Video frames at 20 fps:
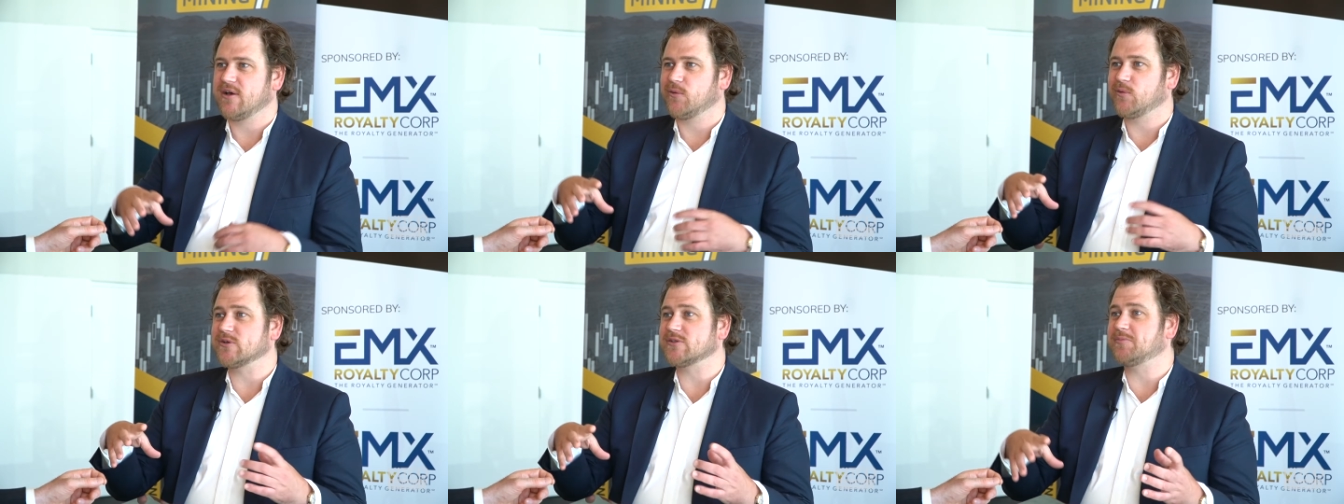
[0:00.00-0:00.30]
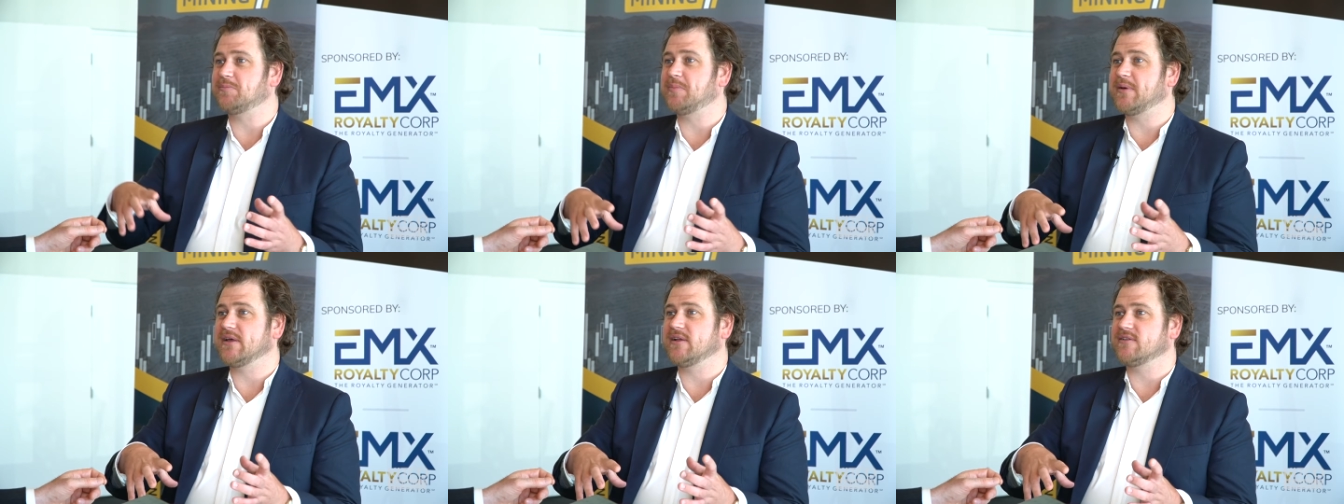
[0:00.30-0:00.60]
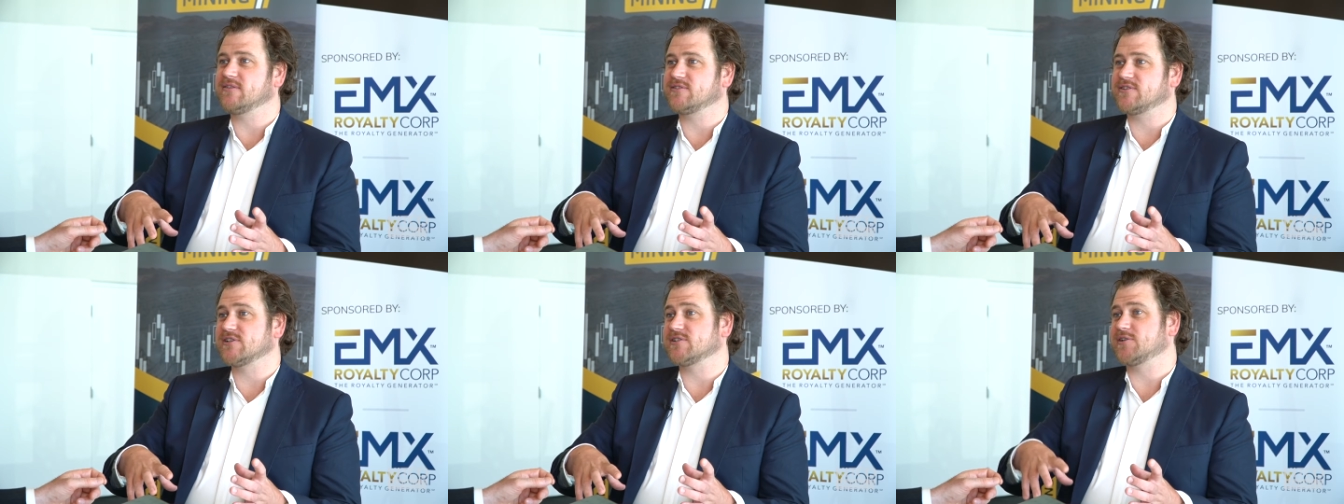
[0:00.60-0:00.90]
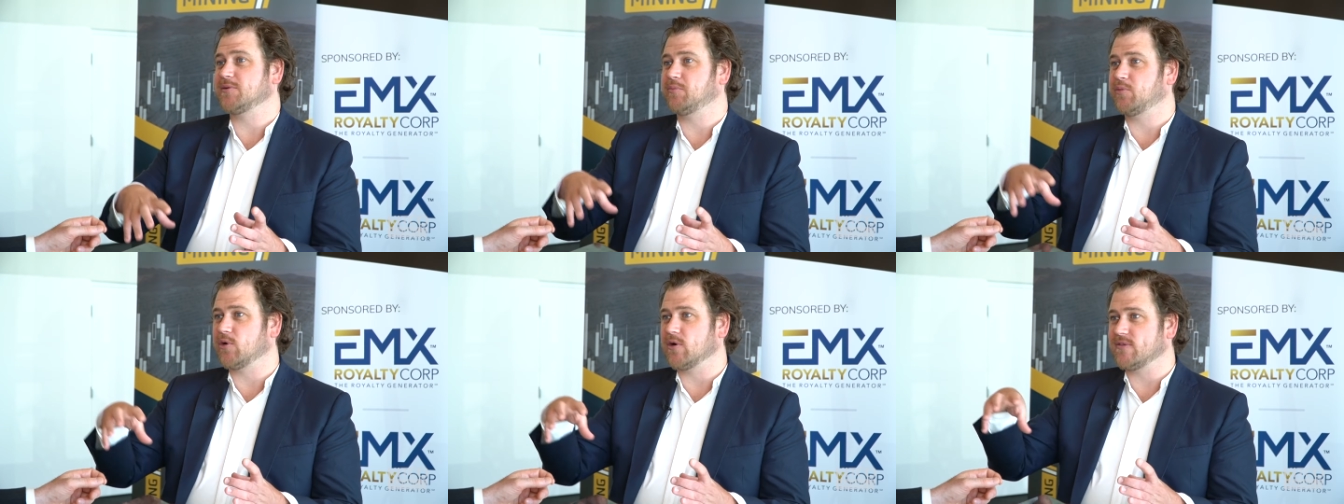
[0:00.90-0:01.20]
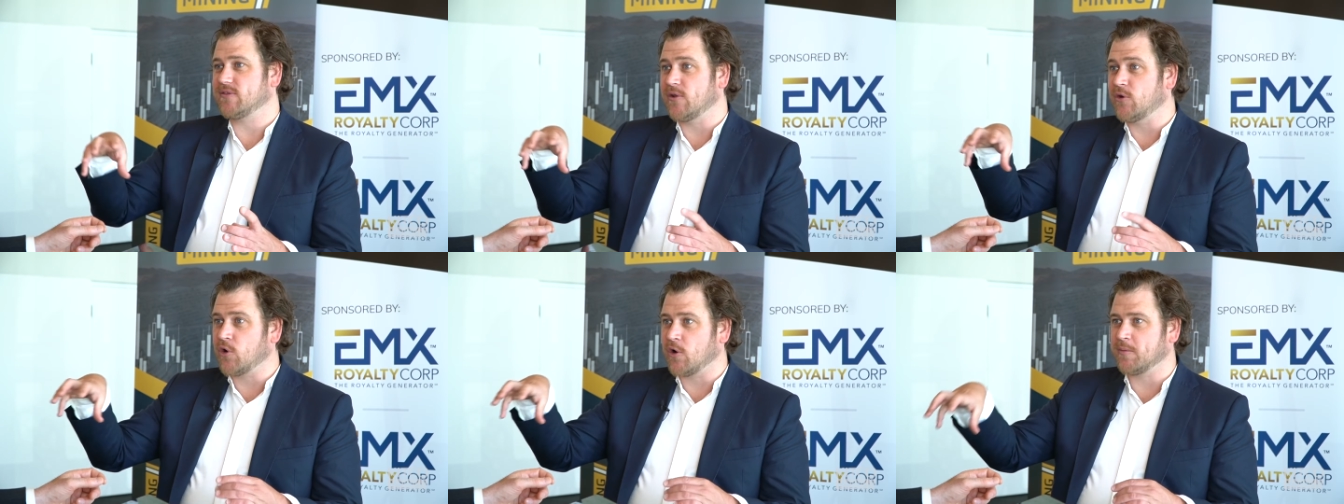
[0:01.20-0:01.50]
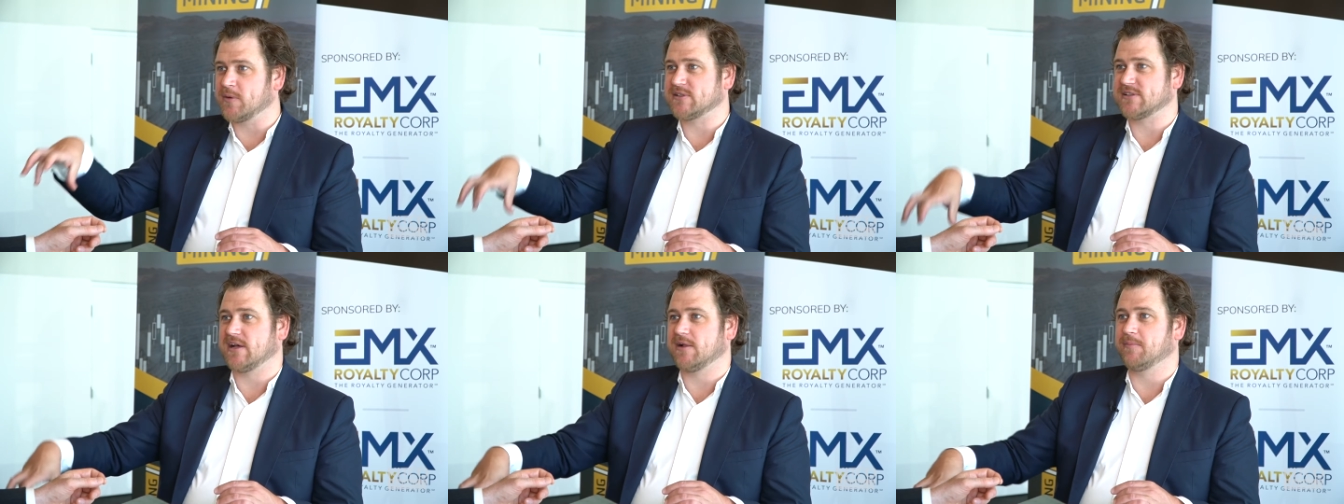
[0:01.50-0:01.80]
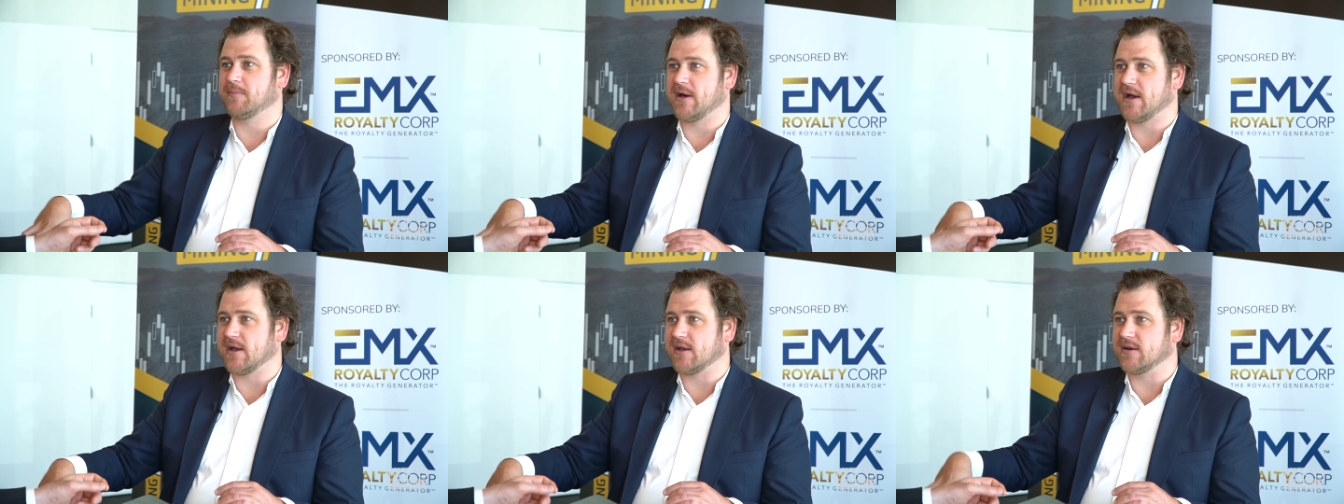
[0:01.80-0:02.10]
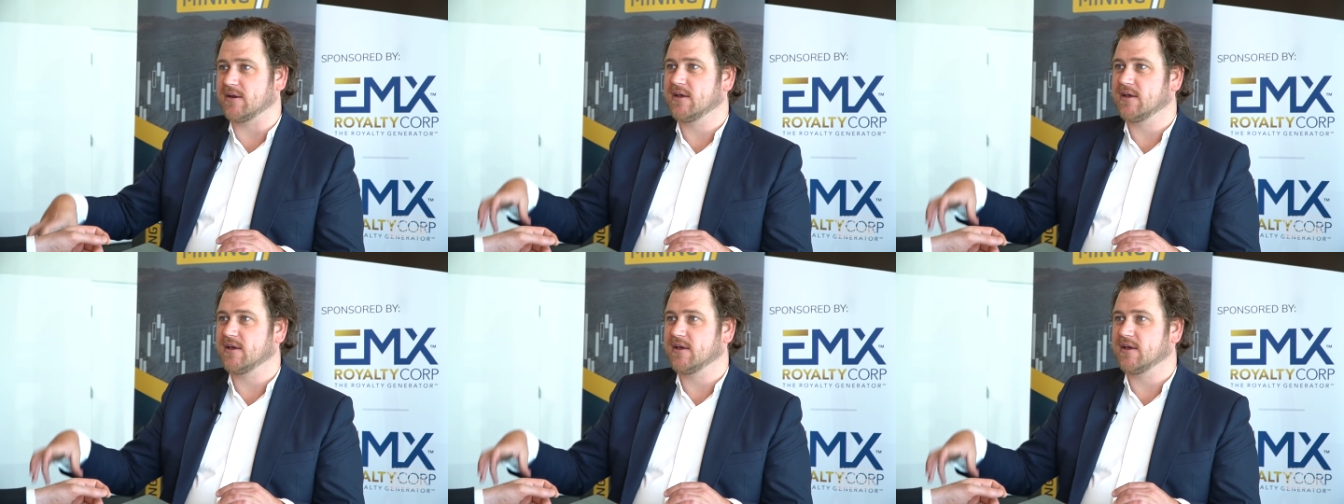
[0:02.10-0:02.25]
was built to support the Normétal mine.